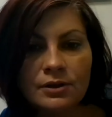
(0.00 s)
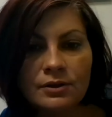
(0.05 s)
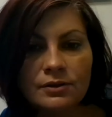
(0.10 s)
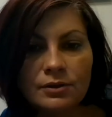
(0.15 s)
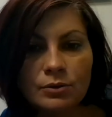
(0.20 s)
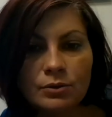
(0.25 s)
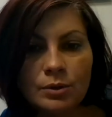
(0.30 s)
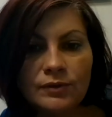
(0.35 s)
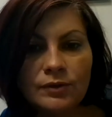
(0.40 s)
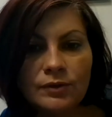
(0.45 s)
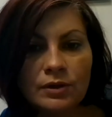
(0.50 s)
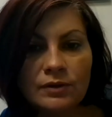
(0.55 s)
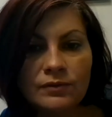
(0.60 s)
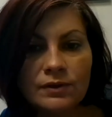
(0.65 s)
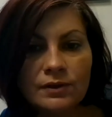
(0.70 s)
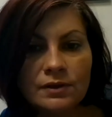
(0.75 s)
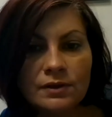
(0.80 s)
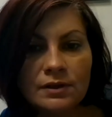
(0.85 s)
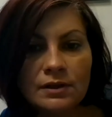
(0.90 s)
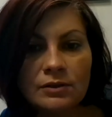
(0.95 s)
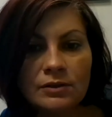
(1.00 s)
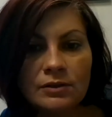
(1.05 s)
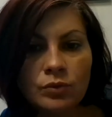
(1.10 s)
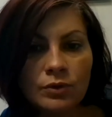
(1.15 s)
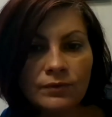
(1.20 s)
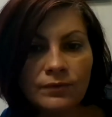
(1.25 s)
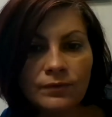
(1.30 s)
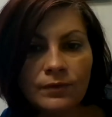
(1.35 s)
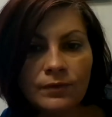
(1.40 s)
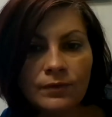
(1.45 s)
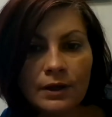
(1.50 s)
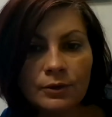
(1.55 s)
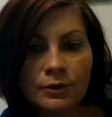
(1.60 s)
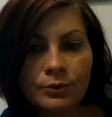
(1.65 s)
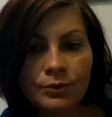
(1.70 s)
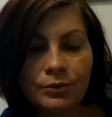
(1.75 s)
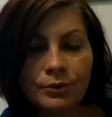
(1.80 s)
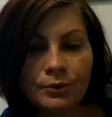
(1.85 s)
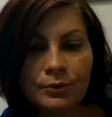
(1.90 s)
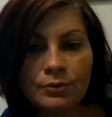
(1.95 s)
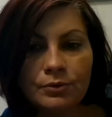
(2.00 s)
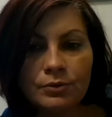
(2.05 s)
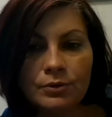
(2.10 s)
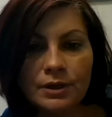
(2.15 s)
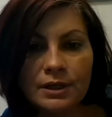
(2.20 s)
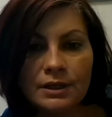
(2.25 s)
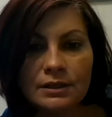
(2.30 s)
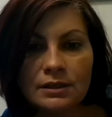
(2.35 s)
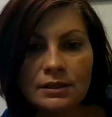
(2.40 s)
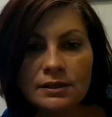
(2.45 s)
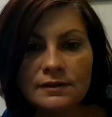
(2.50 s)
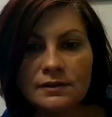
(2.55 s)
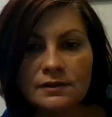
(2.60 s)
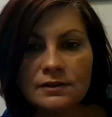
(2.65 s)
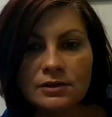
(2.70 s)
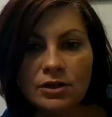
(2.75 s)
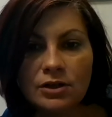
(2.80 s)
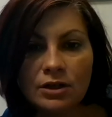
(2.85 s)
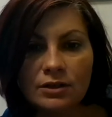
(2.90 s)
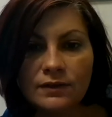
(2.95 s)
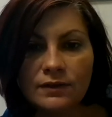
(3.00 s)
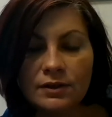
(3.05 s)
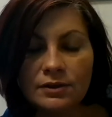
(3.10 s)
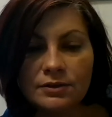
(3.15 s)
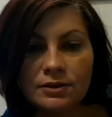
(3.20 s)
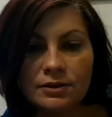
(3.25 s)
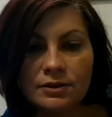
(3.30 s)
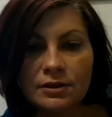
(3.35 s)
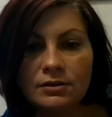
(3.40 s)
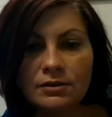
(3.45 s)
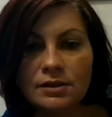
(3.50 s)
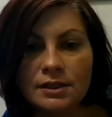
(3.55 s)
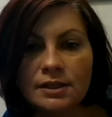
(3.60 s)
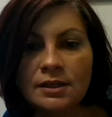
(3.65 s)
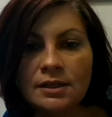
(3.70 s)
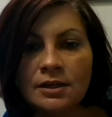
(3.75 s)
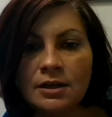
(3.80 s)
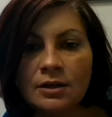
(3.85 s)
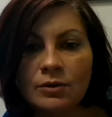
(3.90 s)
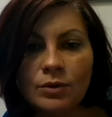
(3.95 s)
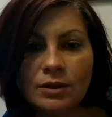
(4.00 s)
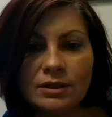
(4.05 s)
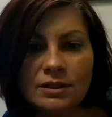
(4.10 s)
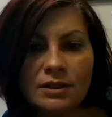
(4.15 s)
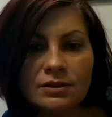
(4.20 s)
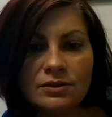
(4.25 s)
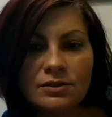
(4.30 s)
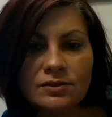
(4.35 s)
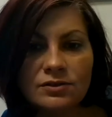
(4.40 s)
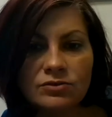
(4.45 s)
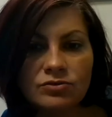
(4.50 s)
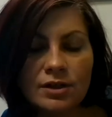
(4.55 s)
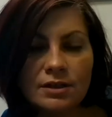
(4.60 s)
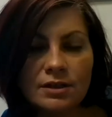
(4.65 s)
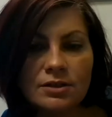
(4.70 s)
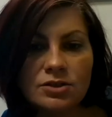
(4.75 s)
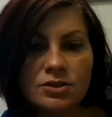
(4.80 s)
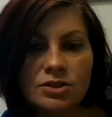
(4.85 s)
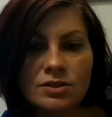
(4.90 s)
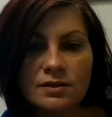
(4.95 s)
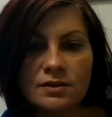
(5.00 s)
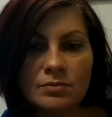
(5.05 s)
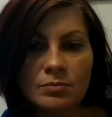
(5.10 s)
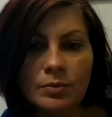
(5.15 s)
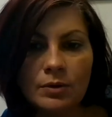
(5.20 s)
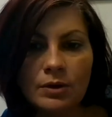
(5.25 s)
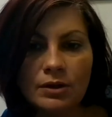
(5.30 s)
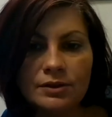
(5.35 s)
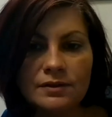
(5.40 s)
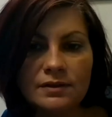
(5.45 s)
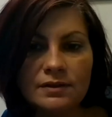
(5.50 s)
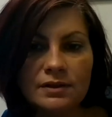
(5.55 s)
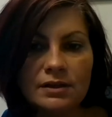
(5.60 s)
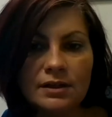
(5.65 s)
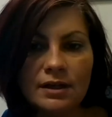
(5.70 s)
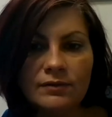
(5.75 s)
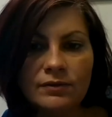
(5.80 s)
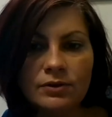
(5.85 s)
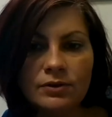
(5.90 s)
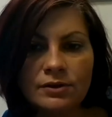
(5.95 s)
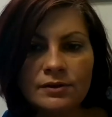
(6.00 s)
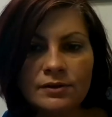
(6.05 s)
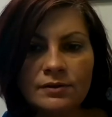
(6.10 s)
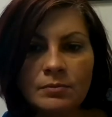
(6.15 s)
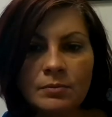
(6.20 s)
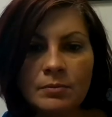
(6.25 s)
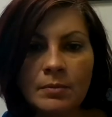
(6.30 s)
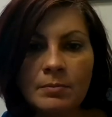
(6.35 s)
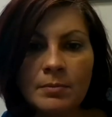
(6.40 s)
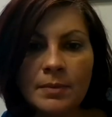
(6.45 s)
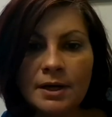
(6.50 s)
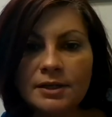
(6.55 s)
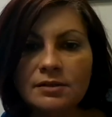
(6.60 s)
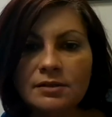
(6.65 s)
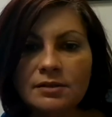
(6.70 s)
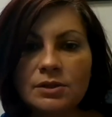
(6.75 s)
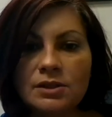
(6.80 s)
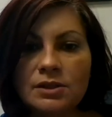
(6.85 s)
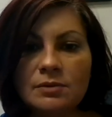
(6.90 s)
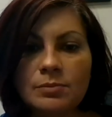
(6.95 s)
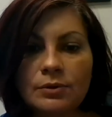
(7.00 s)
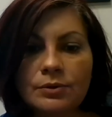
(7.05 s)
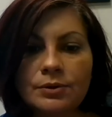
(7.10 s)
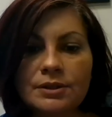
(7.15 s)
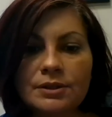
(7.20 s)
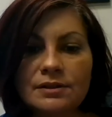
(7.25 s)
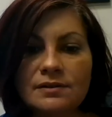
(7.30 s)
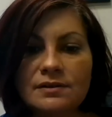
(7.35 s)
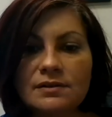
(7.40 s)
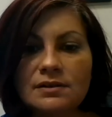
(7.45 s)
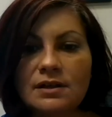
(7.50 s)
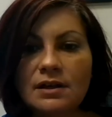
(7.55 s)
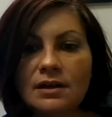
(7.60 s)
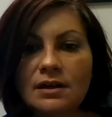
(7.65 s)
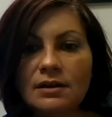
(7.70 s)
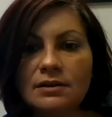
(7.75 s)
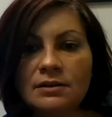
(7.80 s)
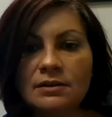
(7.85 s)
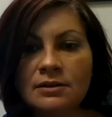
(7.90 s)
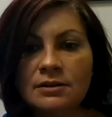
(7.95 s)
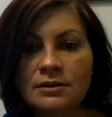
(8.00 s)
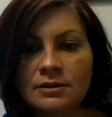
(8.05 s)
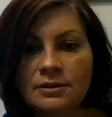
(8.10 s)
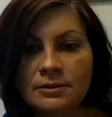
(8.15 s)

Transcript: So if universities won't follow through, at least not voluntarily, what other strategies and policy levers might be deployed instead?